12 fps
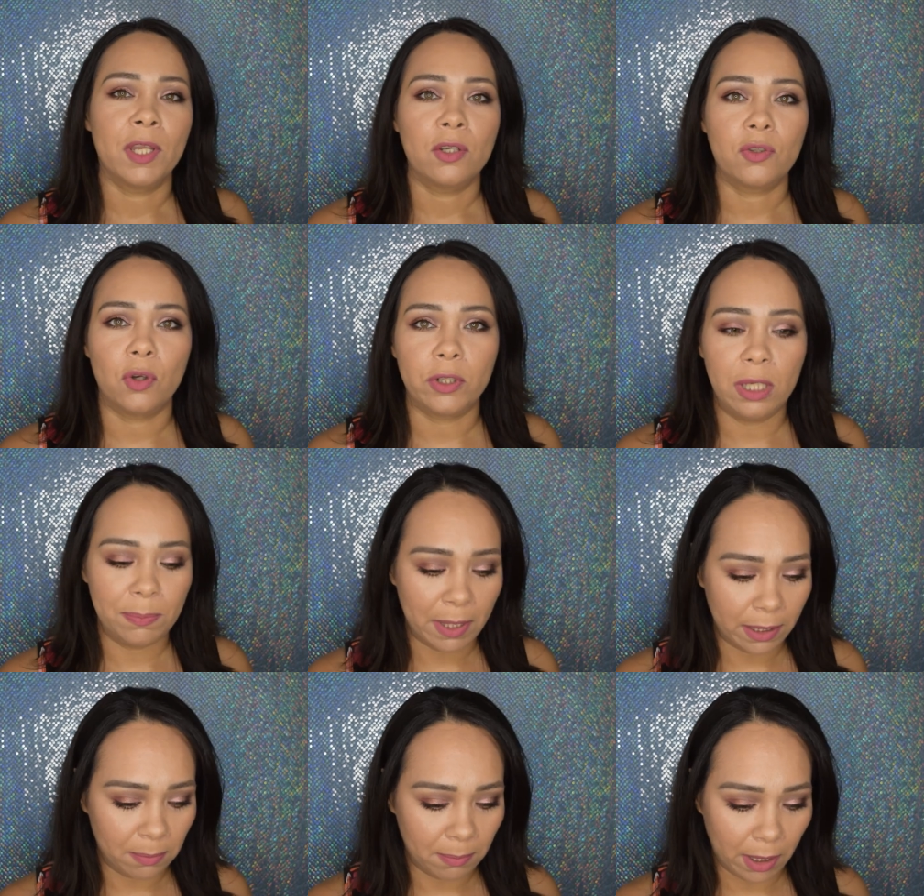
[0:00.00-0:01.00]
So keep
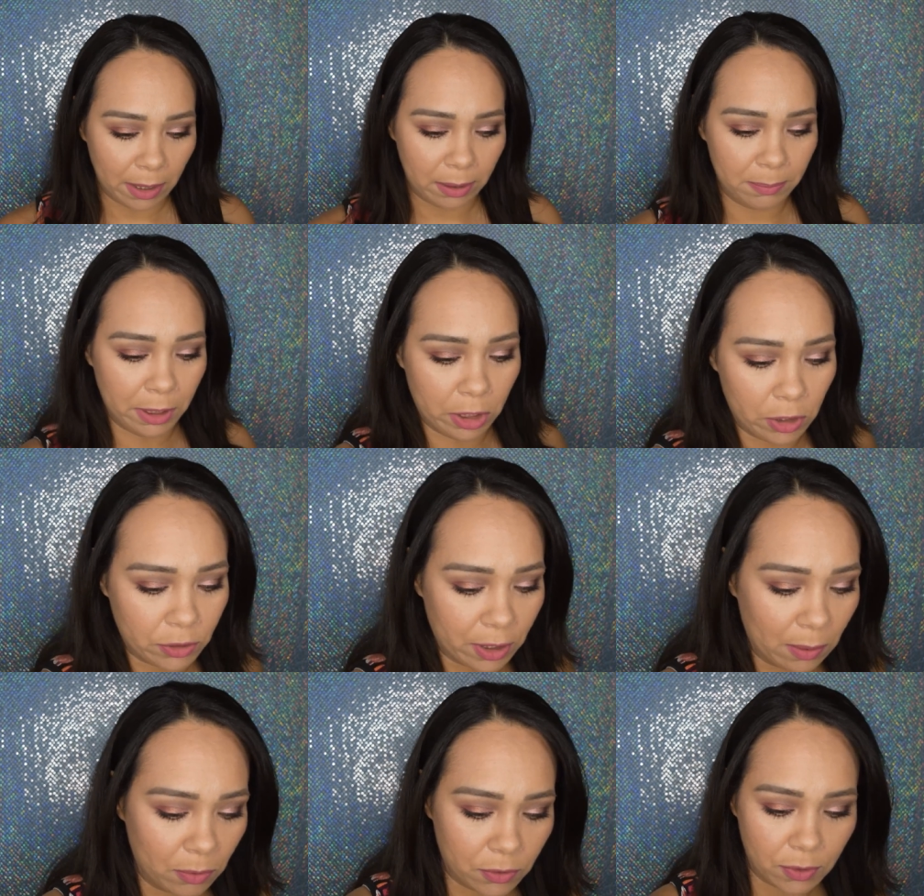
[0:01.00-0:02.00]
that in mind, because
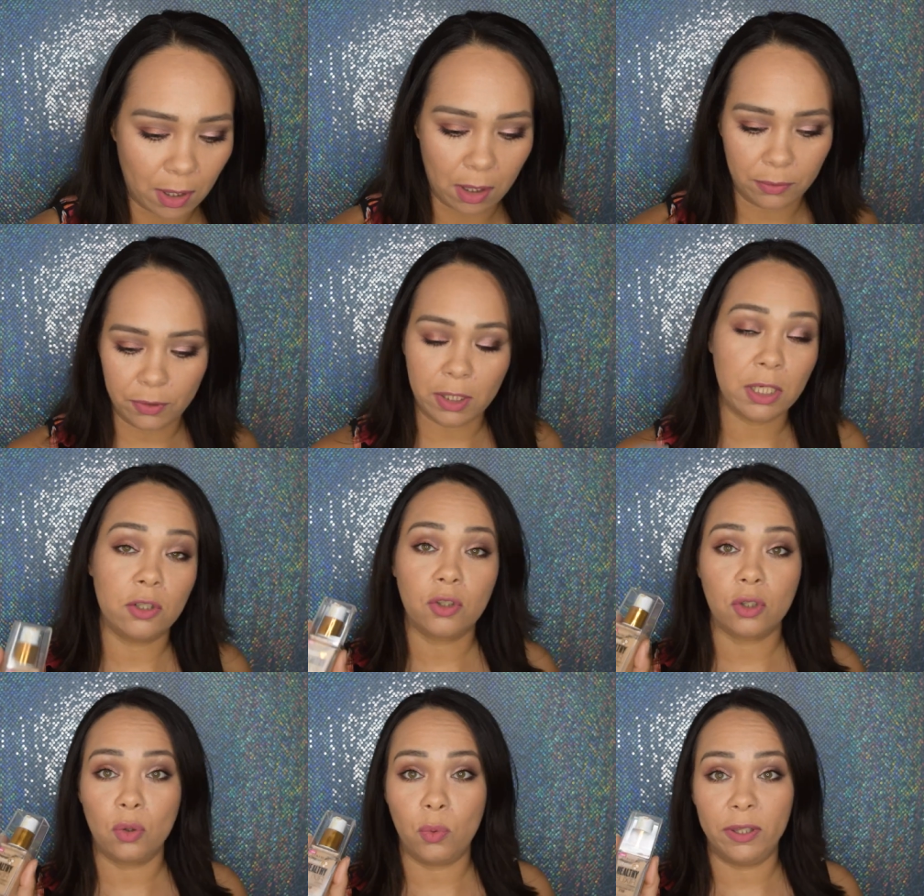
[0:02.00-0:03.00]
that was uh, the
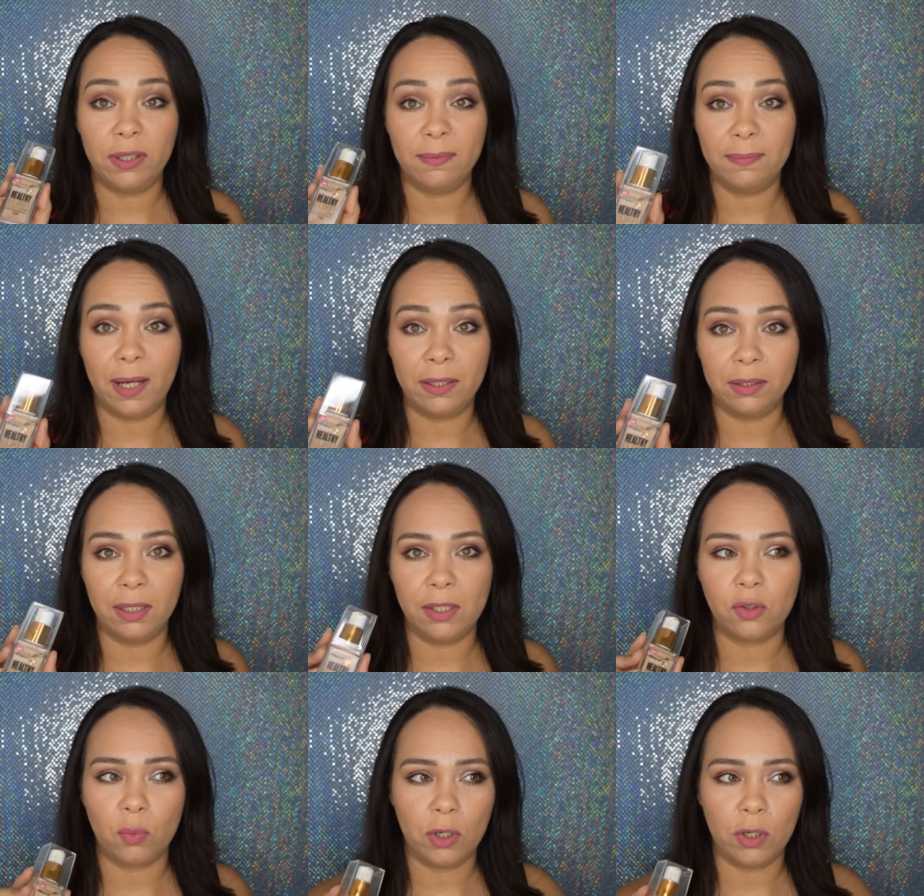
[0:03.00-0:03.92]
issue with the Vitalist.